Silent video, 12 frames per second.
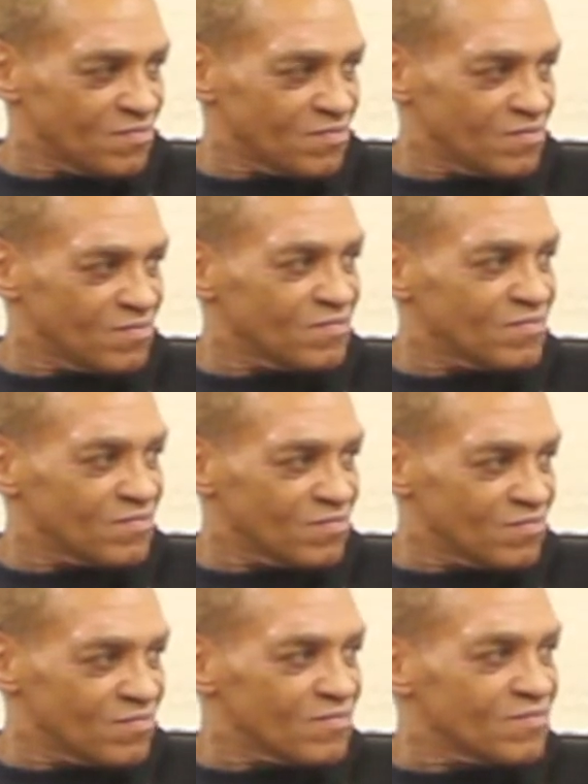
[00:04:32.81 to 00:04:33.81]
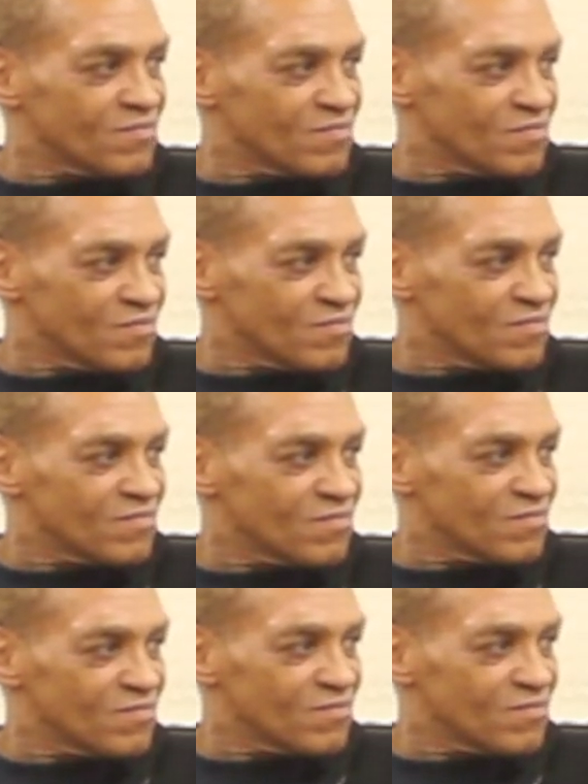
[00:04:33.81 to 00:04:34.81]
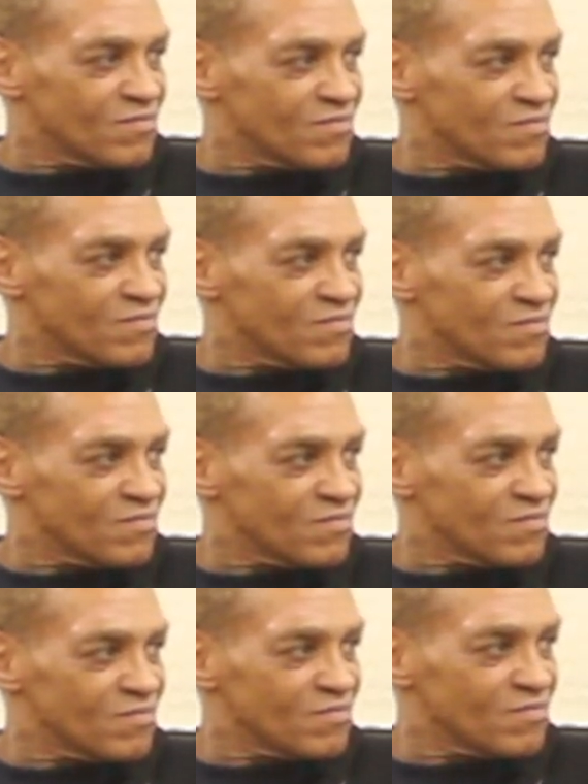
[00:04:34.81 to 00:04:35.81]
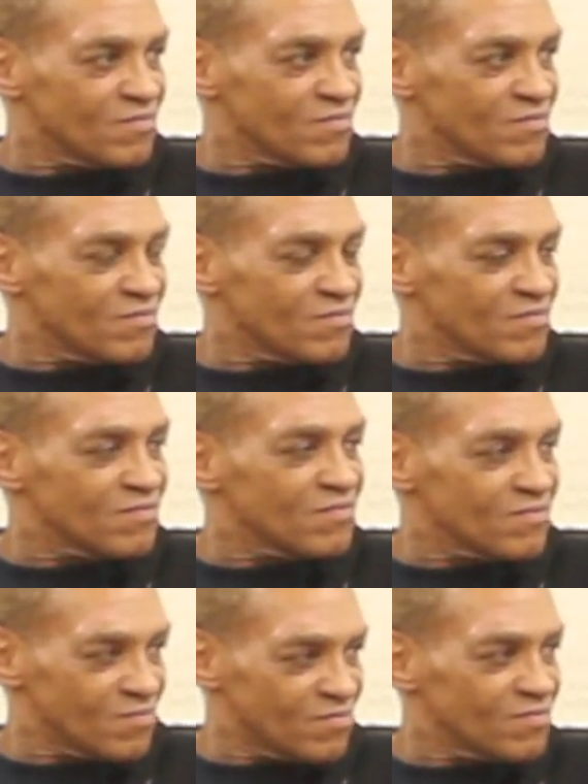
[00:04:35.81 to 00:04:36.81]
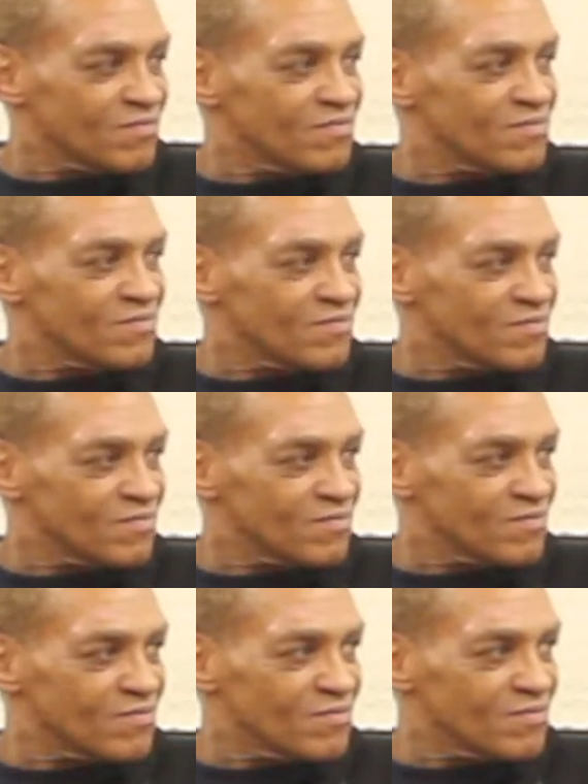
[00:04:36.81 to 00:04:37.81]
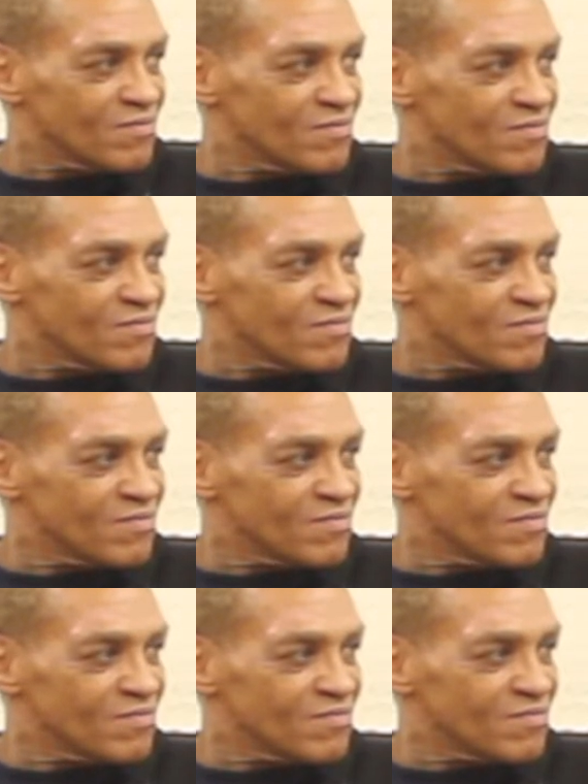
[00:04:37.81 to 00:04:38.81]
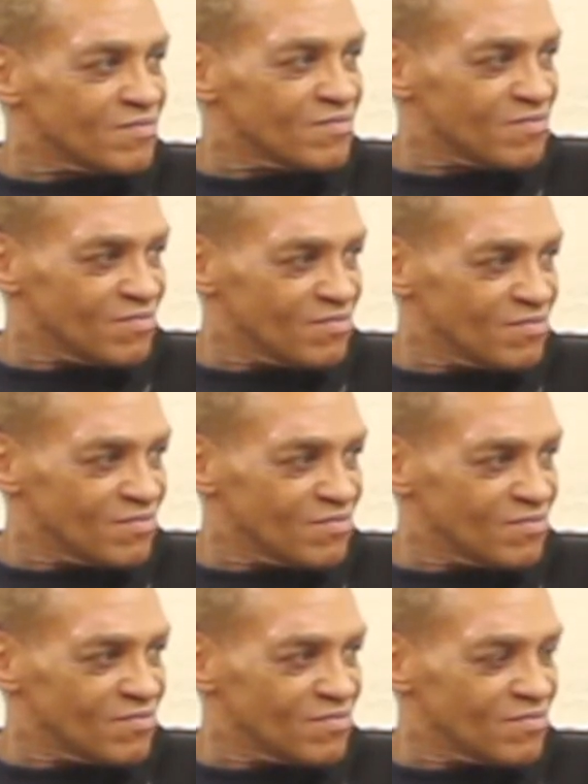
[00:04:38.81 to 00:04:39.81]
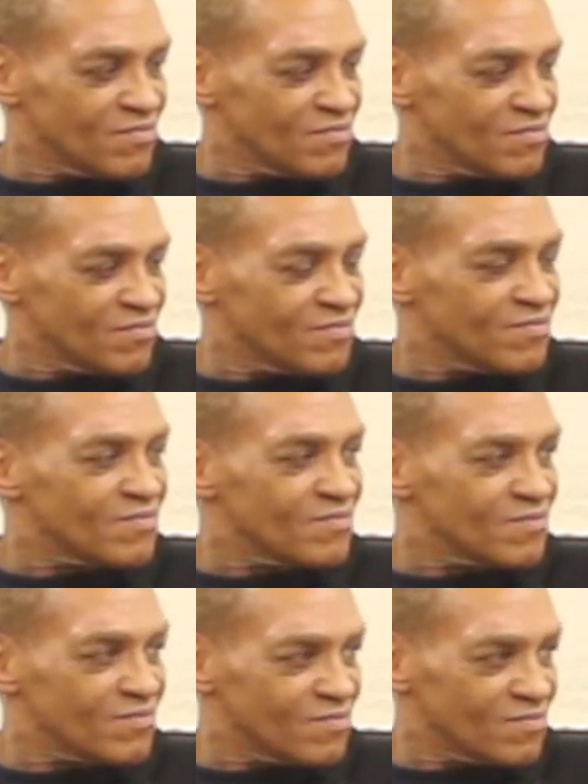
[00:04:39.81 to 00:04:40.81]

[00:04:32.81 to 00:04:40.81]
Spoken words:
(silent)